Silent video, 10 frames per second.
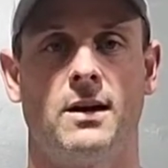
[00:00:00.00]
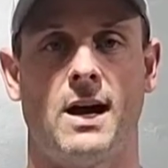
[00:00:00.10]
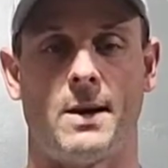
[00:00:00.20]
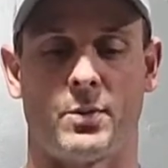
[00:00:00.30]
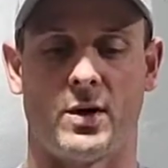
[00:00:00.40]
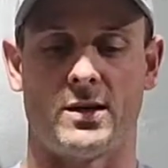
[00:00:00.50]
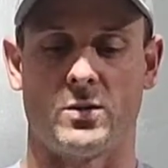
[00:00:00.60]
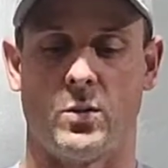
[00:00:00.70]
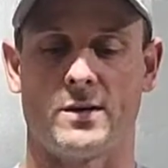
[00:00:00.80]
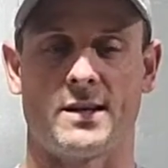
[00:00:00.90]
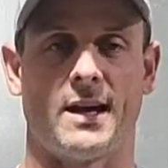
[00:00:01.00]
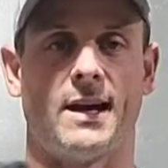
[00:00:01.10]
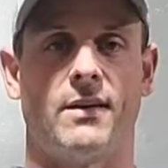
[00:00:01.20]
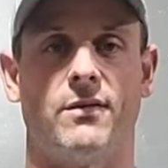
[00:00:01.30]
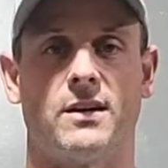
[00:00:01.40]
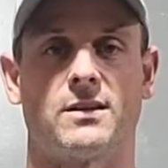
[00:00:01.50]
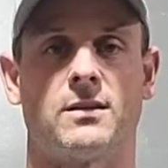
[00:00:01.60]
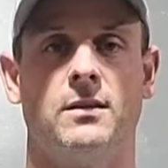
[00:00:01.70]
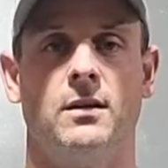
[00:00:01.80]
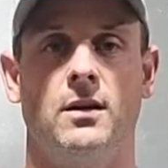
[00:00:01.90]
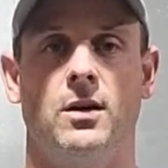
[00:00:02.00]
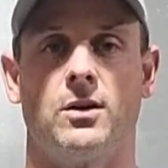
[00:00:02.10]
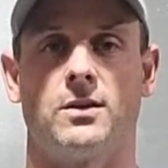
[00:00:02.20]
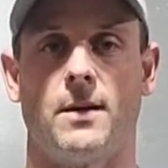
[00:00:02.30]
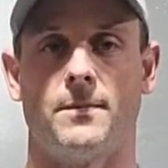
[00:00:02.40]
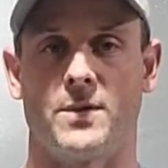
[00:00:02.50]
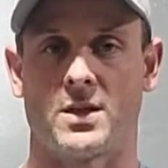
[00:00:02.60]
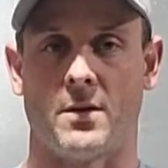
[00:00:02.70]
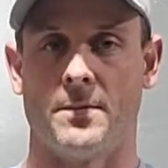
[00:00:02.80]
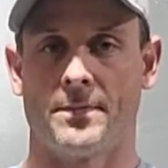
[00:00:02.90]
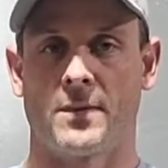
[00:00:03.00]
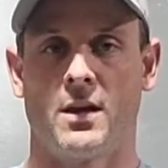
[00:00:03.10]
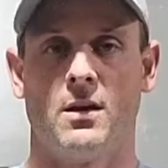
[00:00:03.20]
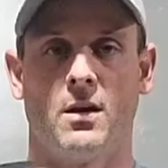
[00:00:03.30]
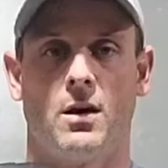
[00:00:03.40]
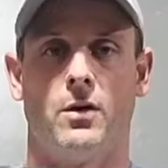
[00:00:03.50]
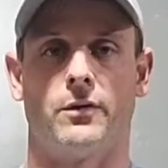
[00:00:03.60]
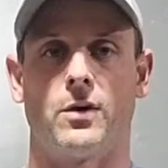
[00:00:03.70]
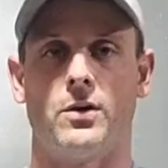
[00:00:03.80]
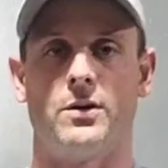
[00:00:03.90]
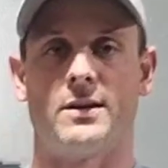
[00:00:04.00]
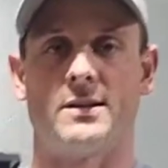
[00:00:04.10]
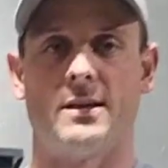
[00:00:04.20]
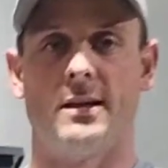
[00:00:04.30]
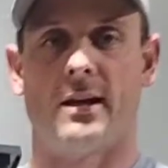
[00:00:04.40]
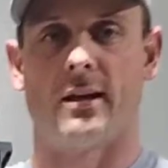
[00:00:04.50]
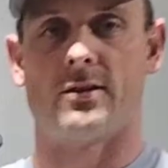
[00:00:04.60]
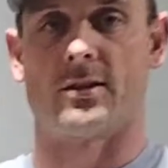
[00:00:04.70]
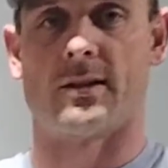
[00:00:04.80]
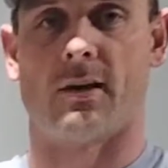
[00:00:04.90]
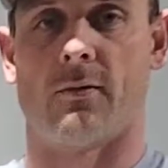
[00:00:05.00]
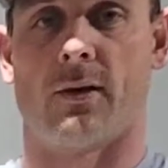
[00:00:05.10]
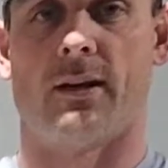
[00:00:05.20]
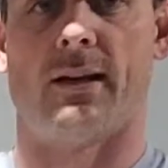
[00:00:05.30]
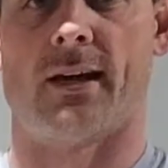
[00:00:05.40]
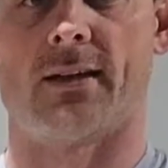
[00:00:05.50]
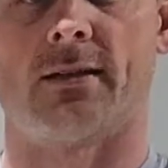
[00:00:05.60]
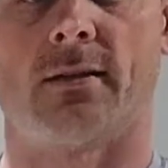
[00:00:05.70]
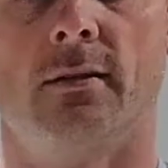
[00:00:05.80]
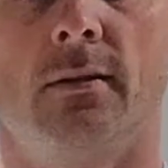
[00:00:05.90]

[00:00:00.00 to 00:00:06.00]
operates once I have this hooked up. So overall, you can see just a really nice,